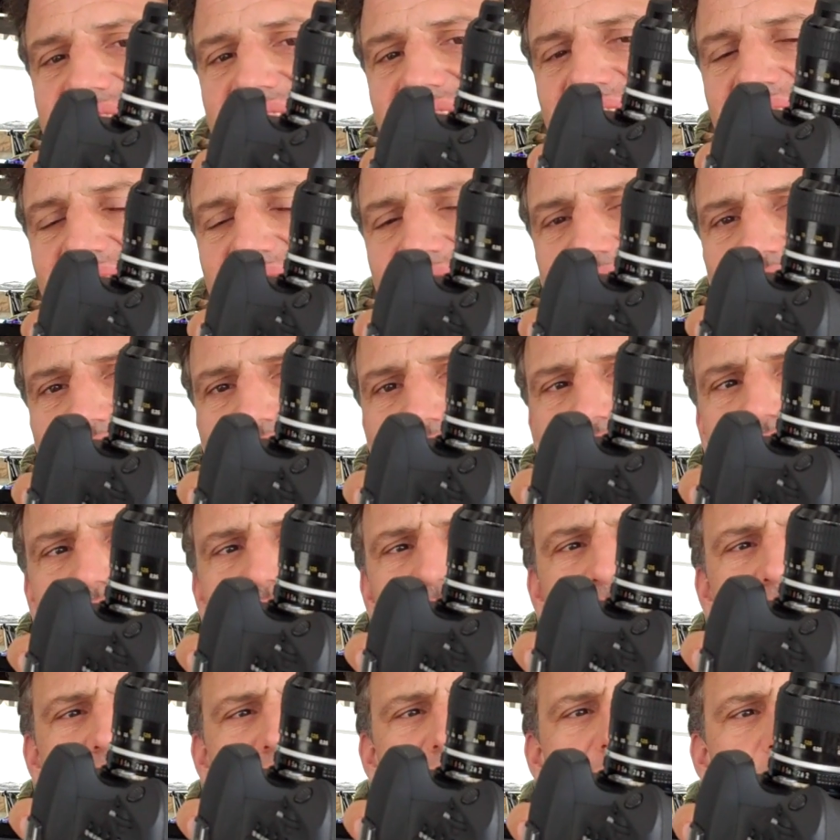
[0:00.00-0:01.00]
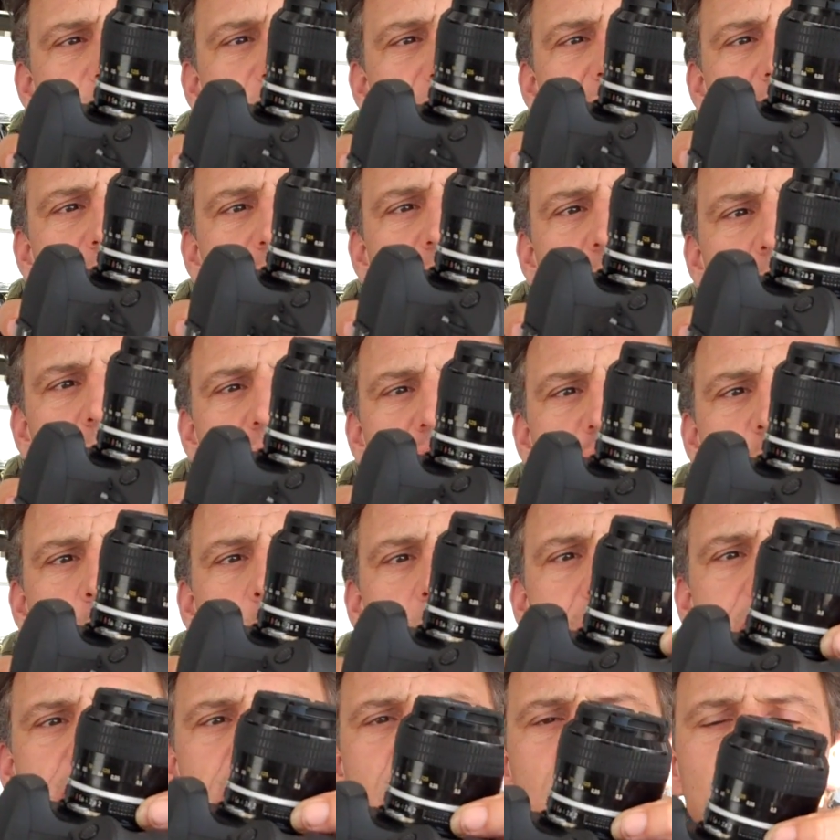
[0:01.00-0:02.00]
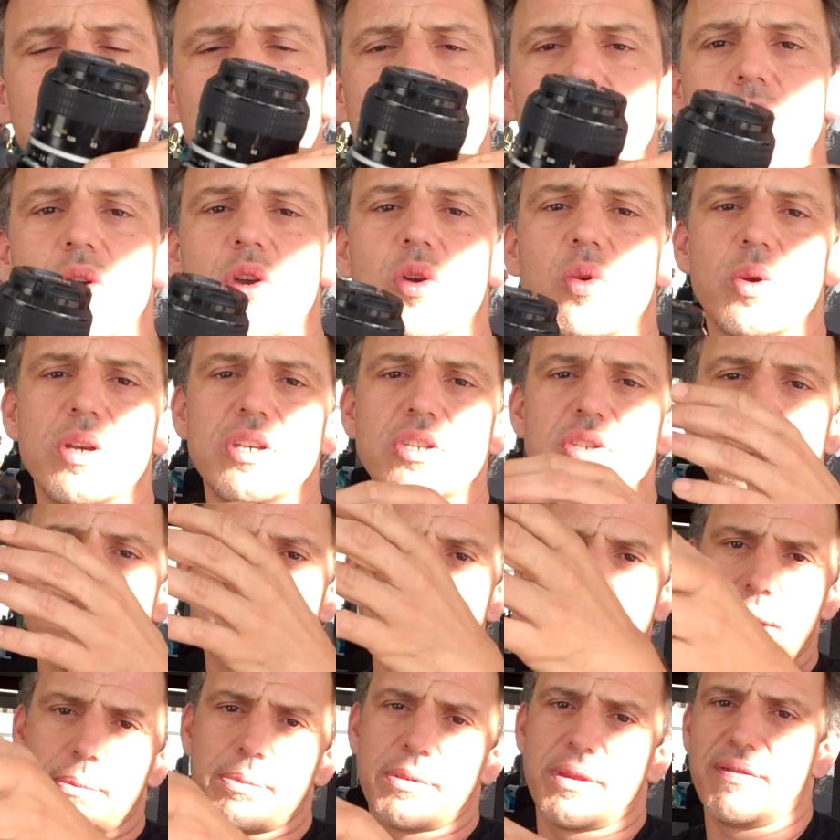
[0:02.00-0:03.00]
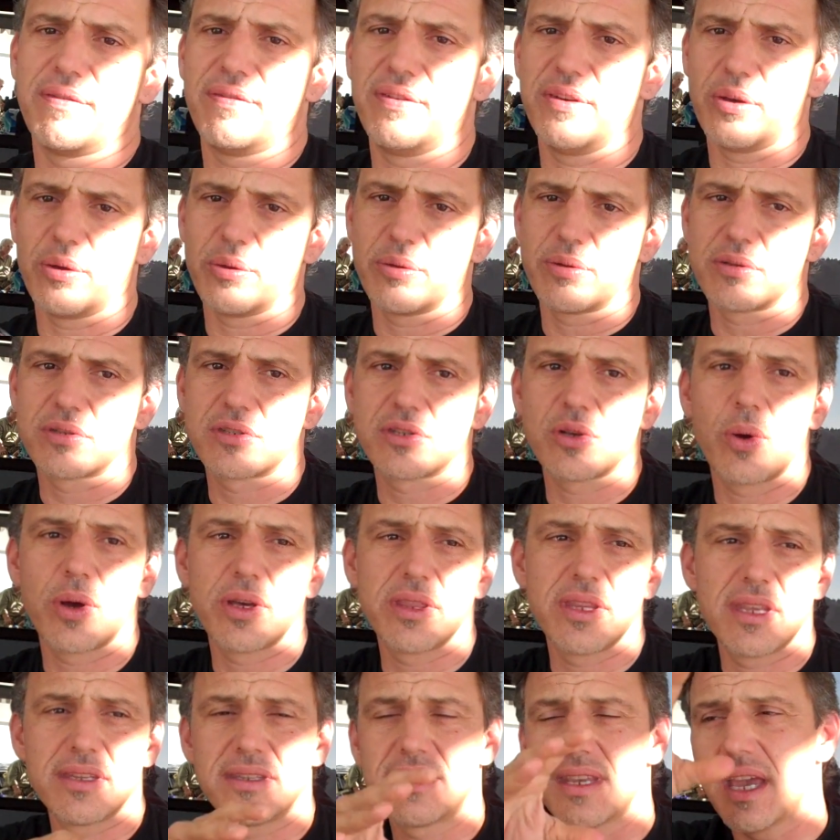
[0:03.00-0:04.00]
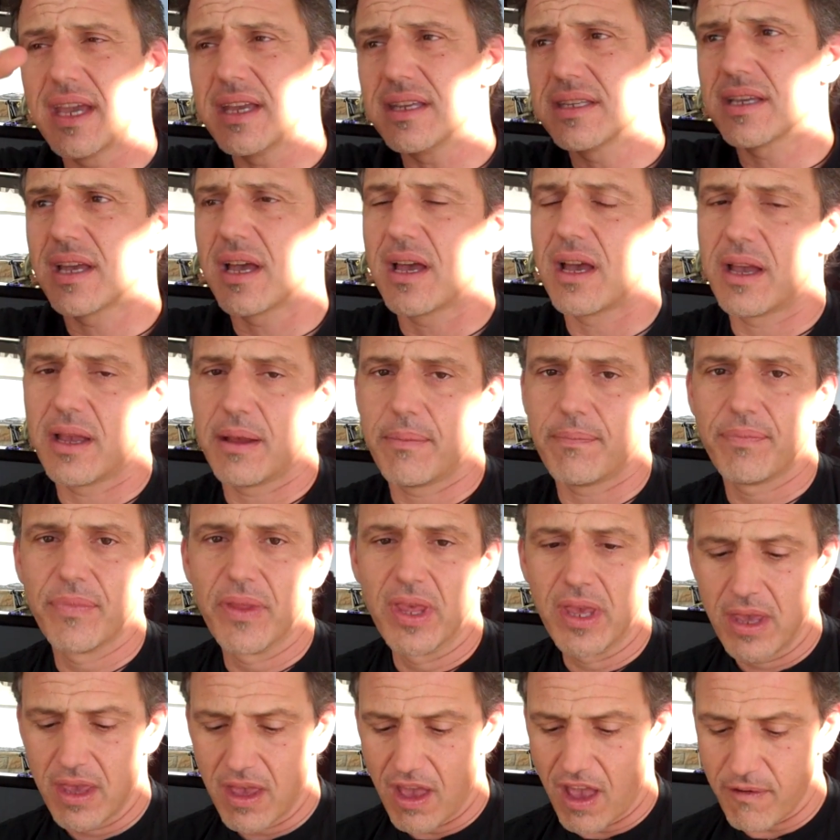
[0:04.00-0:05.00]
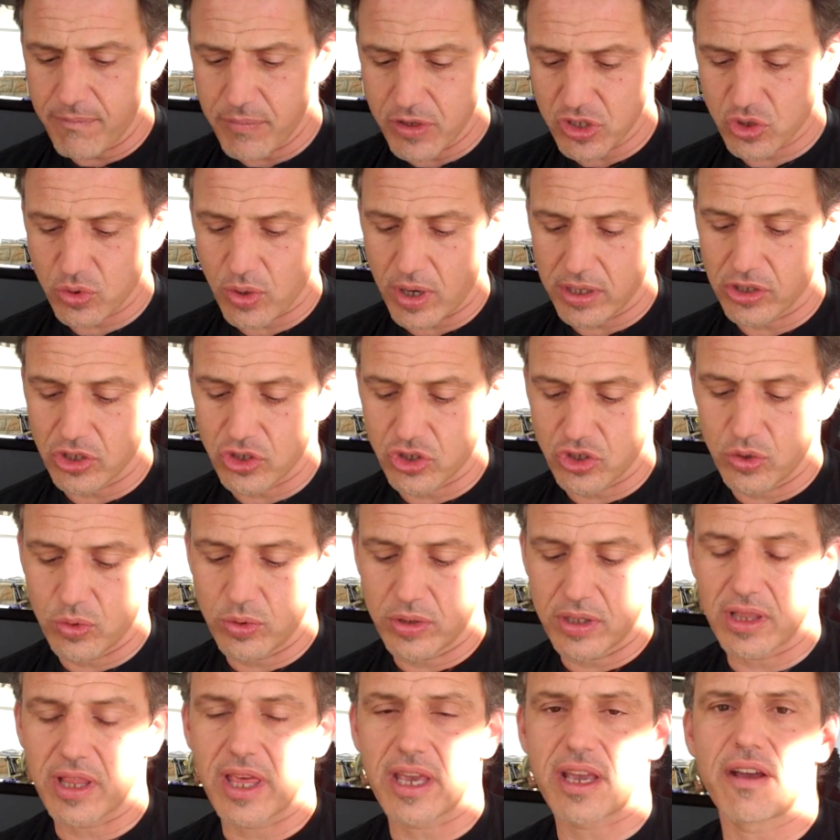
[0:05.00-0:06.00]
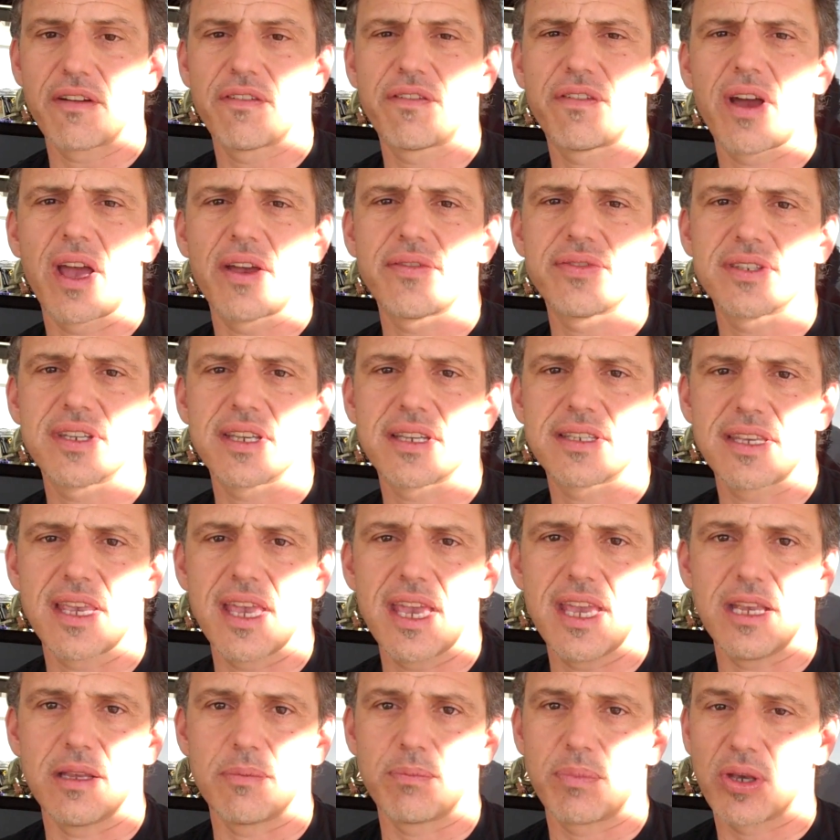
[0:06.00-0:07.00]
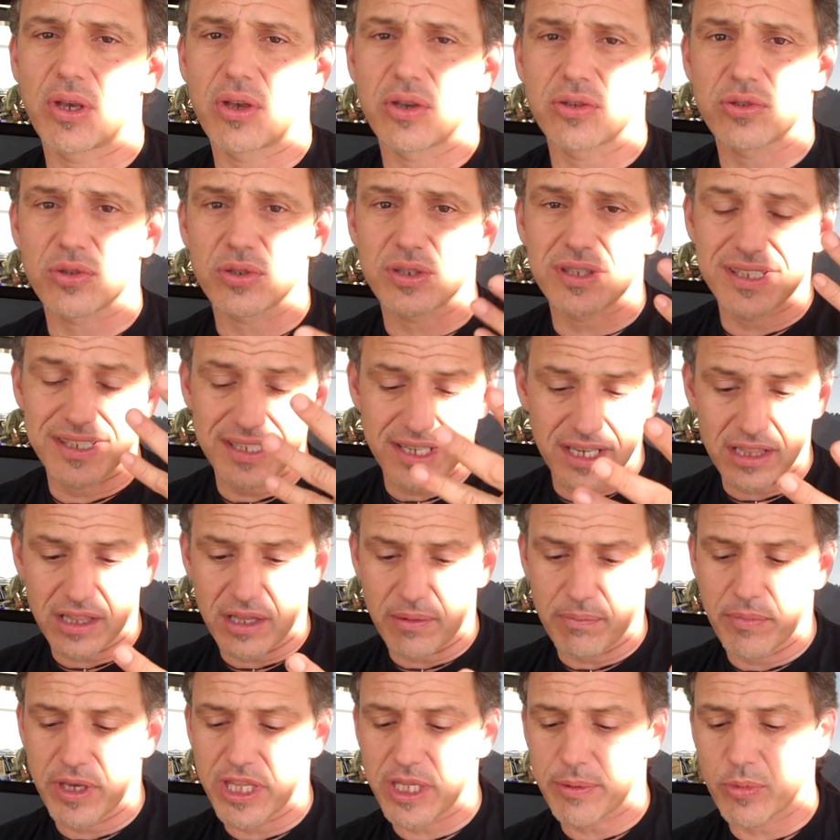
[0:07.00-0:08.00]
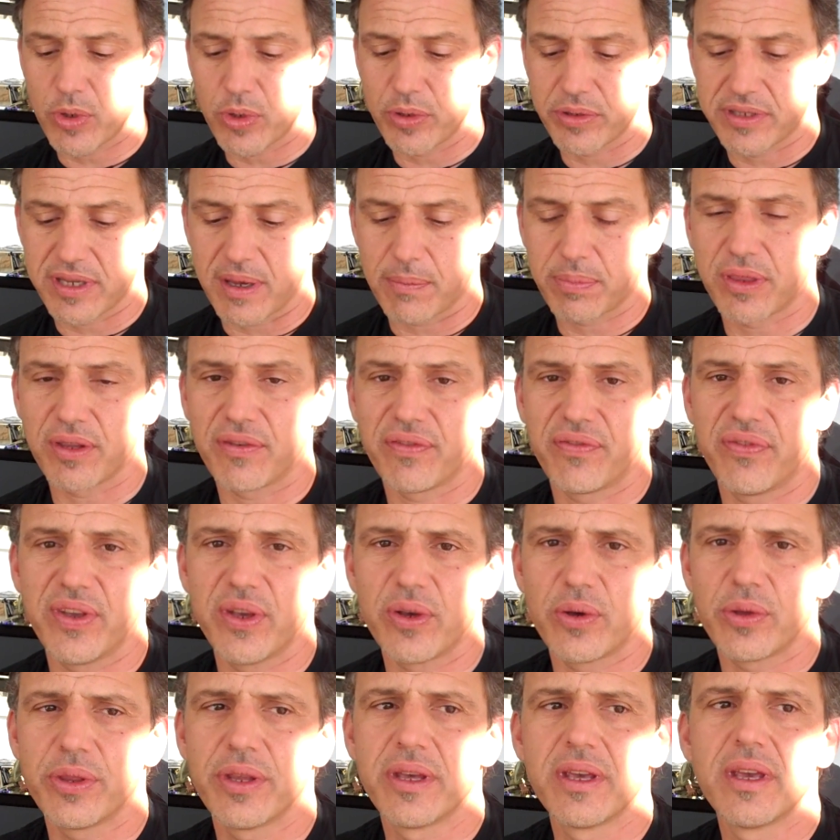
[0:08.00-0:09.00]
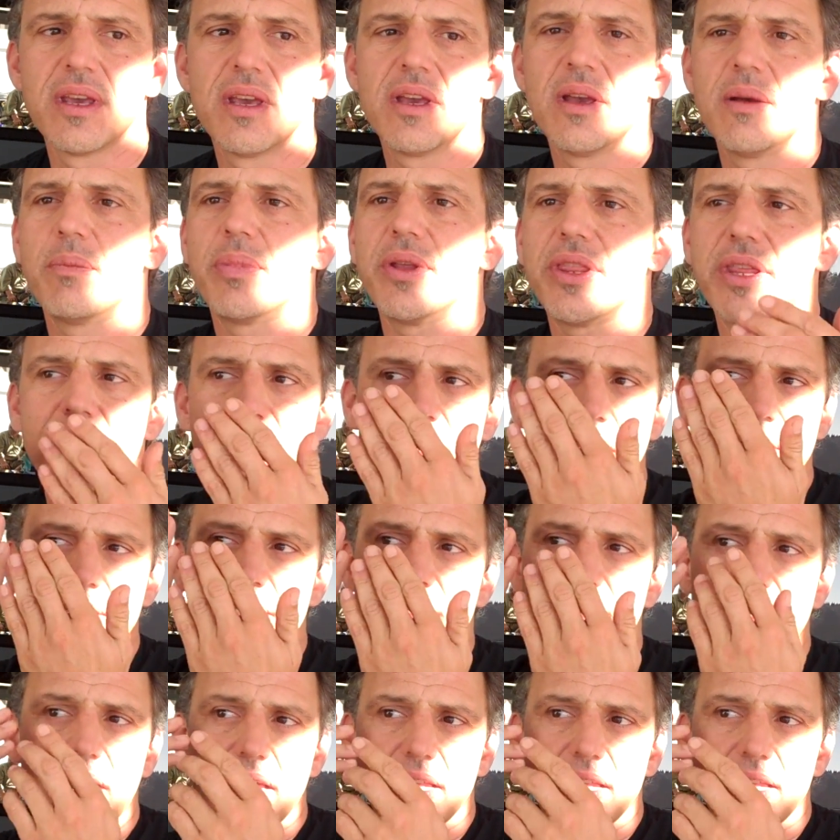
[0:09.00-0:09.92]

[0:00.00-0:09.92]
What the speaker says: And as you stop down towards 22, you increase your depth of field. So in the daytime, I've been trying to shoot it like a 5, 6, 8 because there's still a minimal depth of field, but it extends.